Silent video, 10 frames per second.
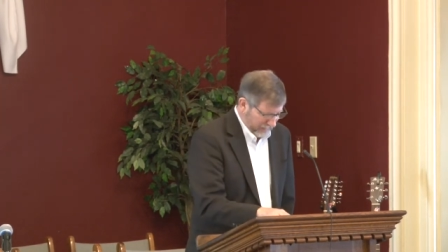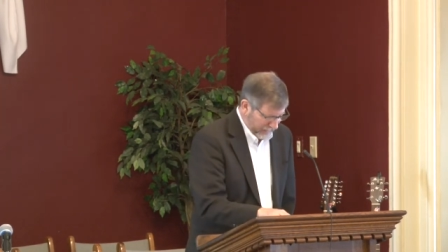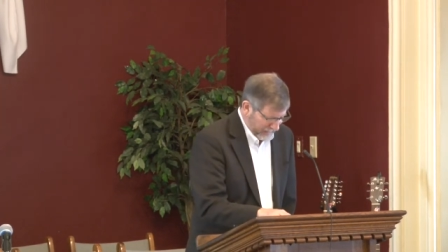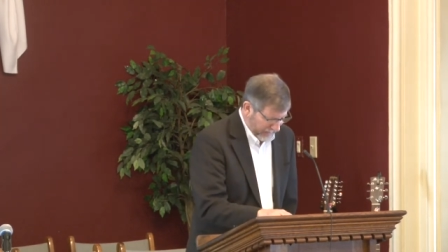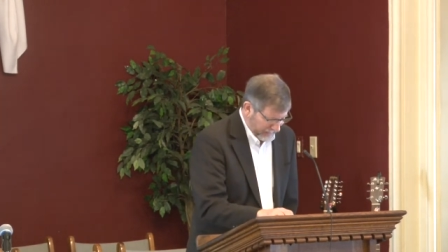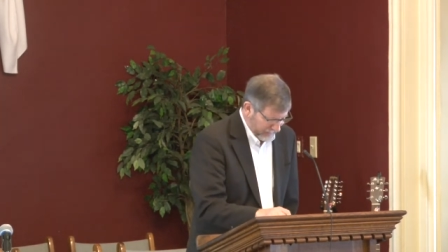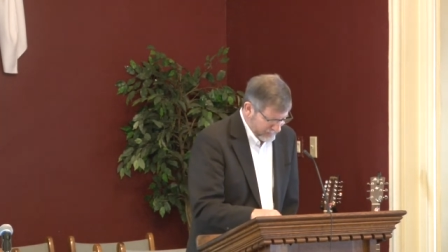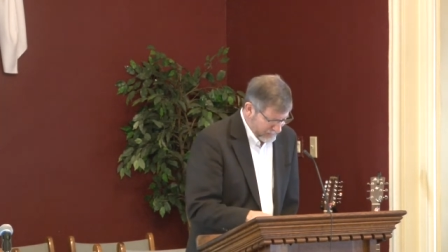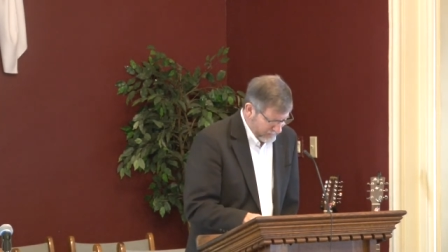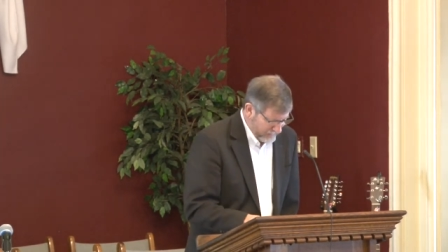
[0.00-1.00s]
And I
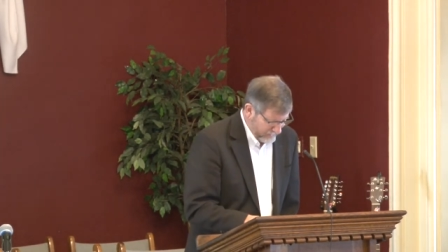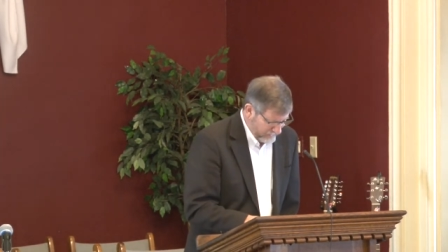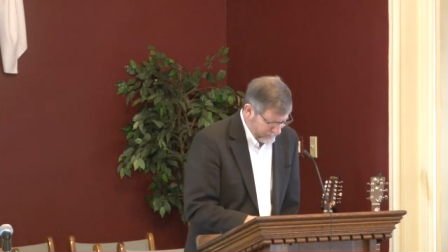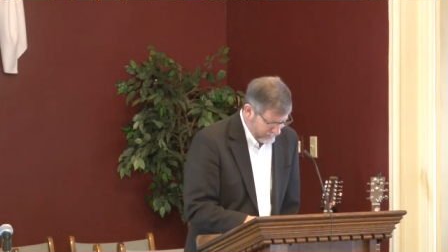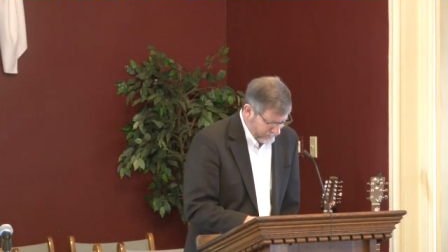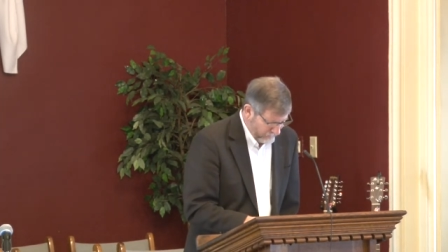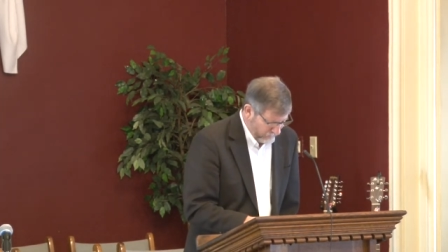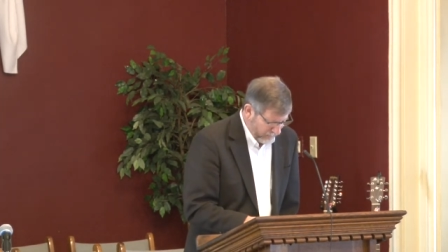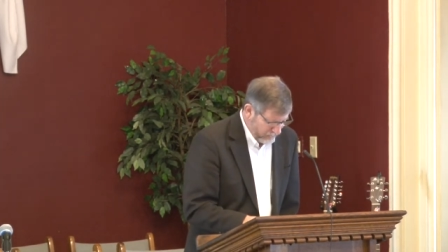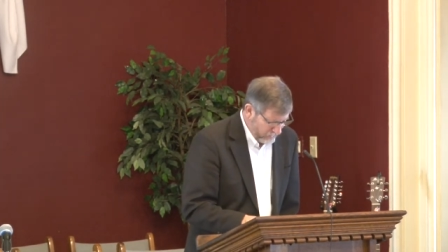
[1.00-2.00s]
can tell you,
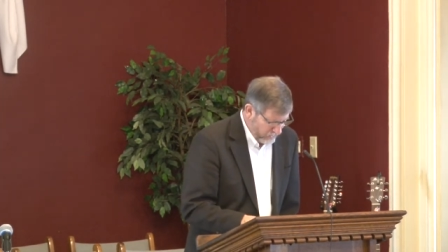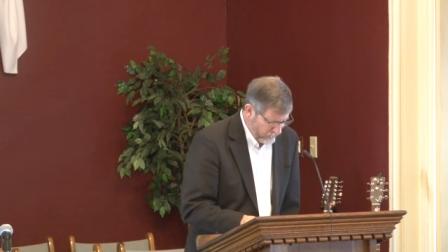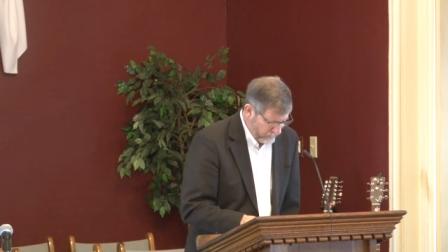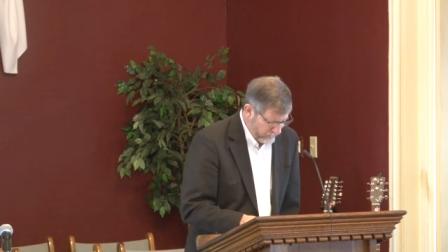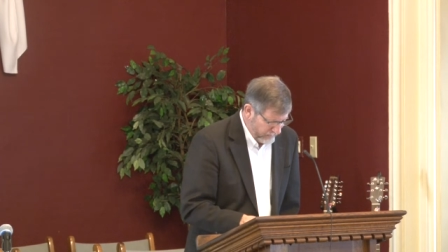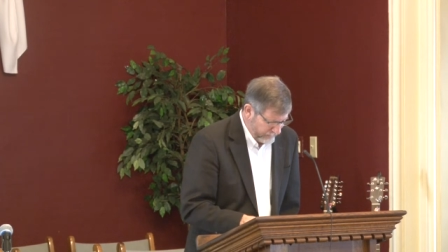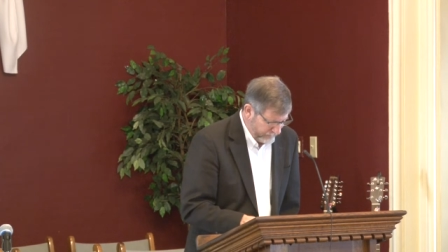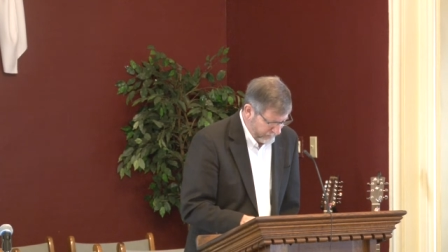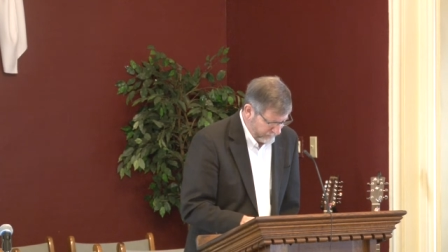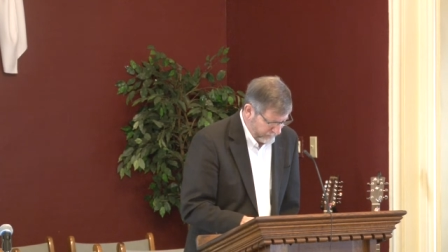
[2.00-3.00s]
when you know they're not
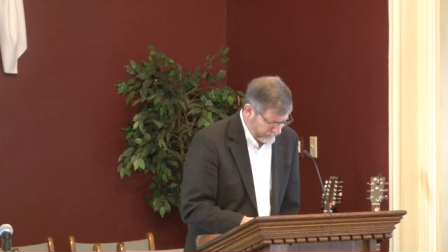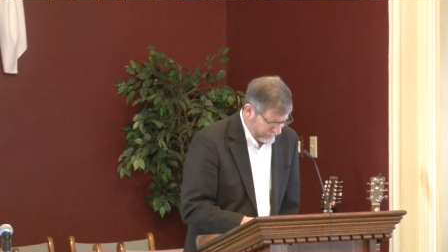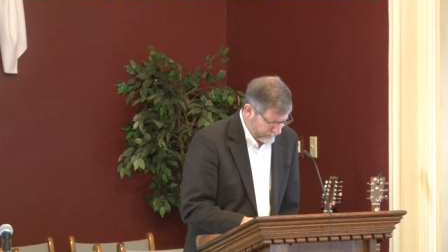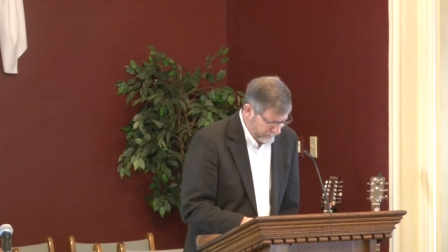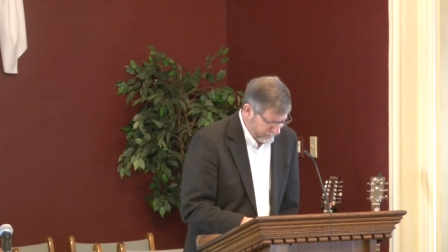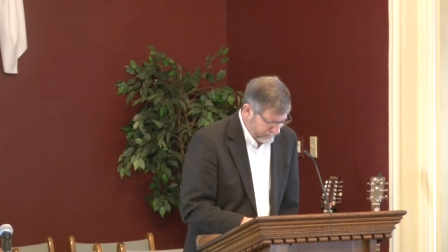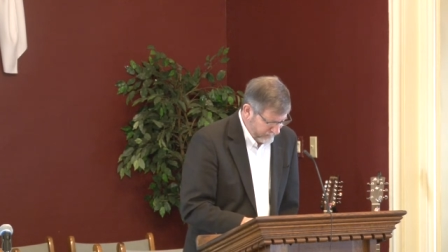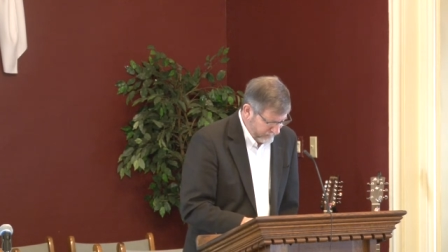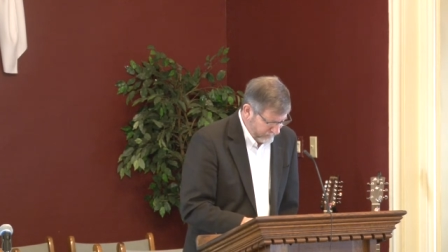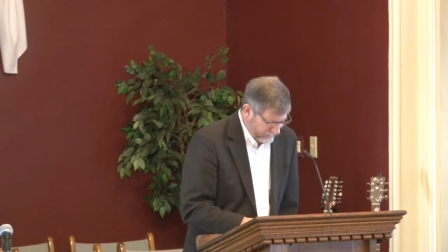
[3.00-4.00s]
perfect,
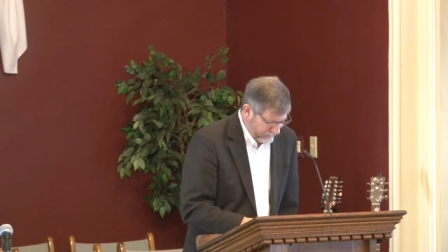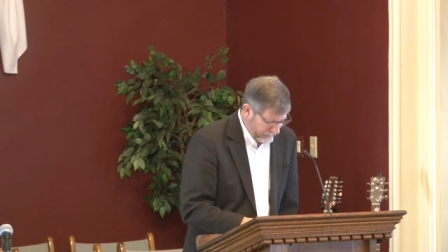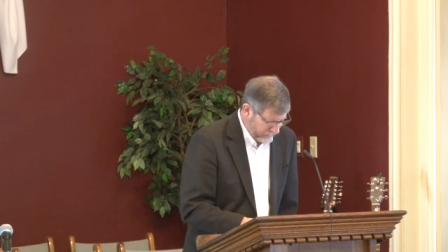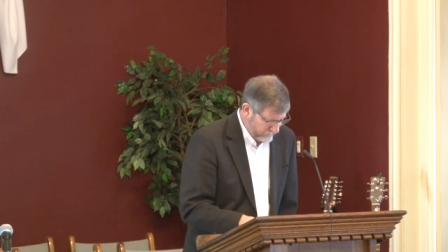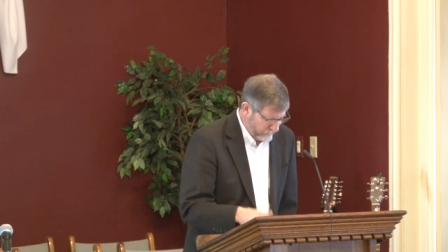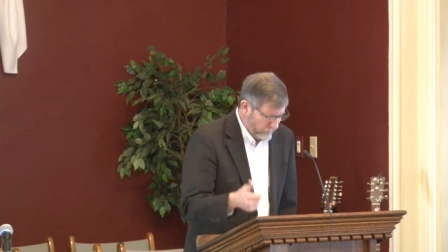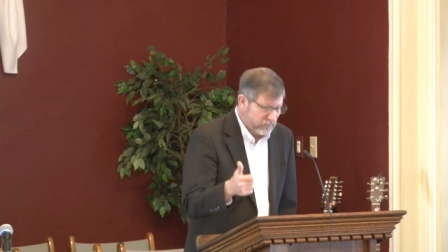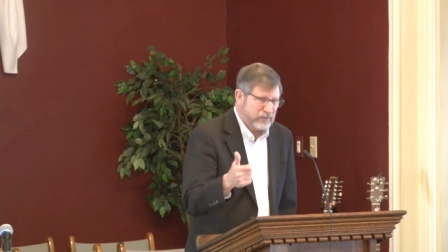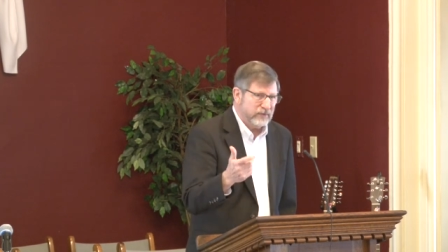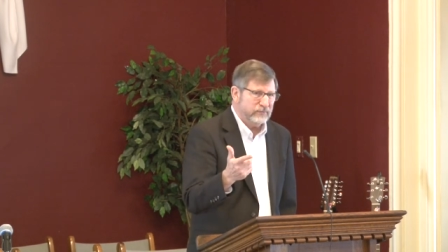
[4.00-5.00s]
when they're
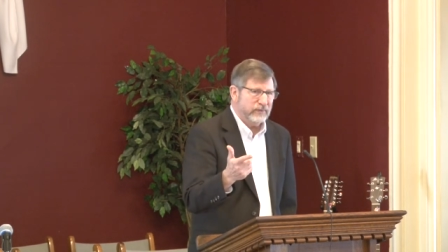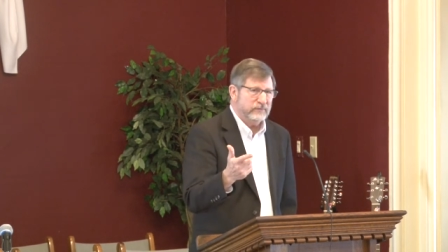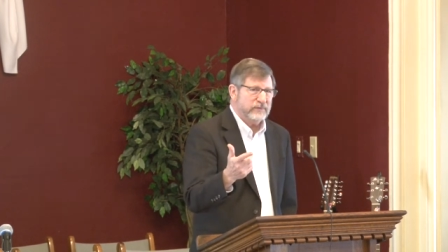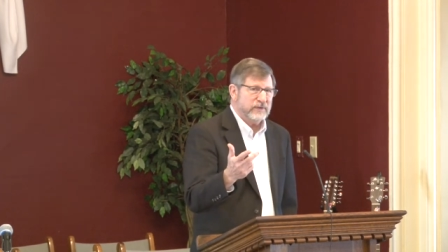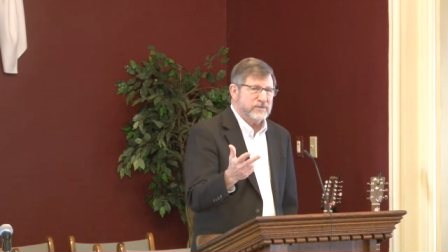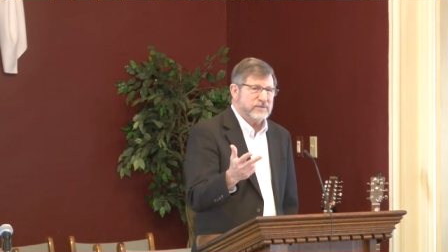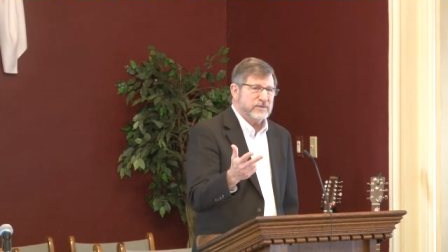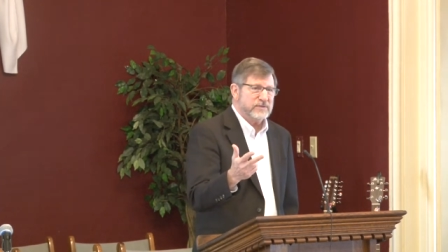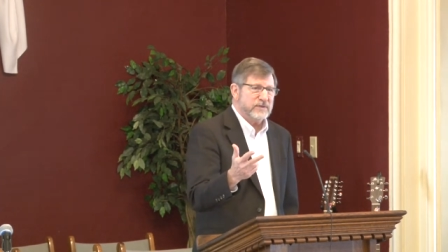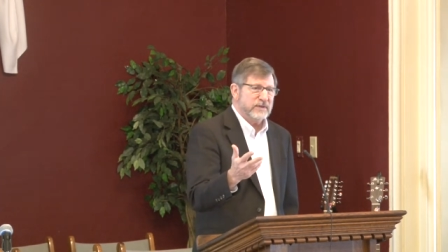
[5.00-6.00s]
14, 15,
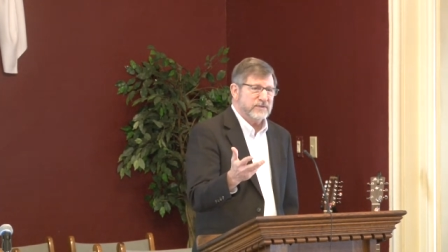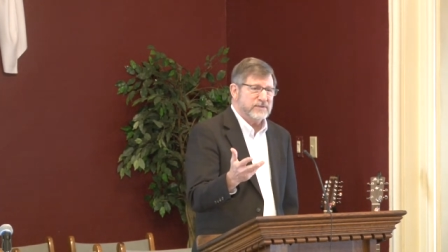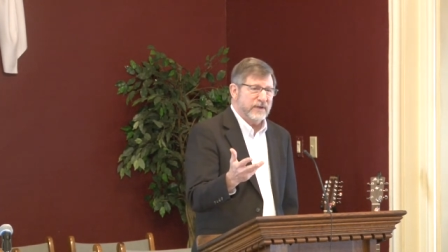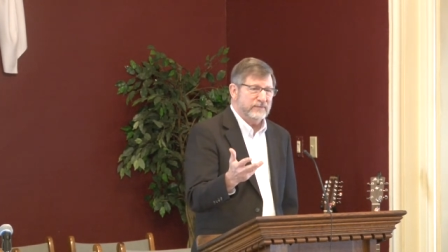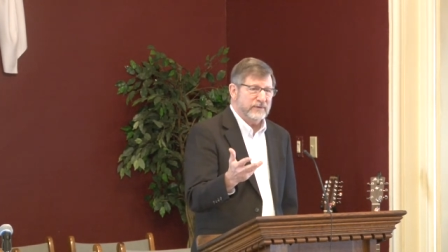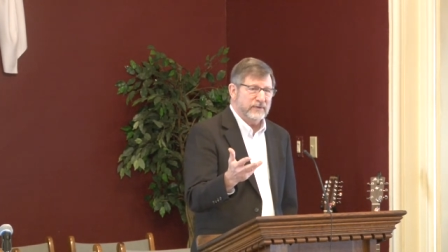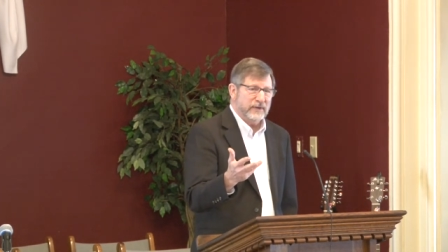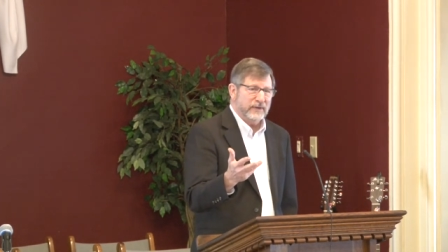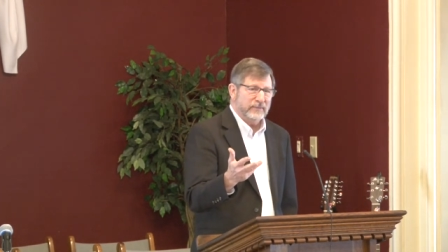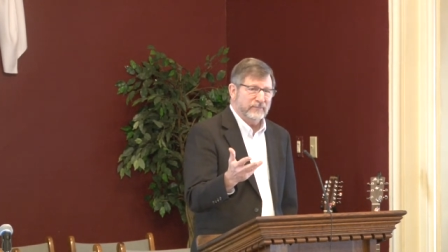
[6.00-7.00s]
16, and
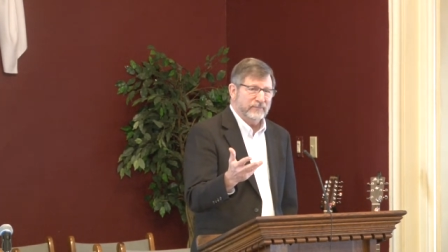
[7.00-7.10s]
17,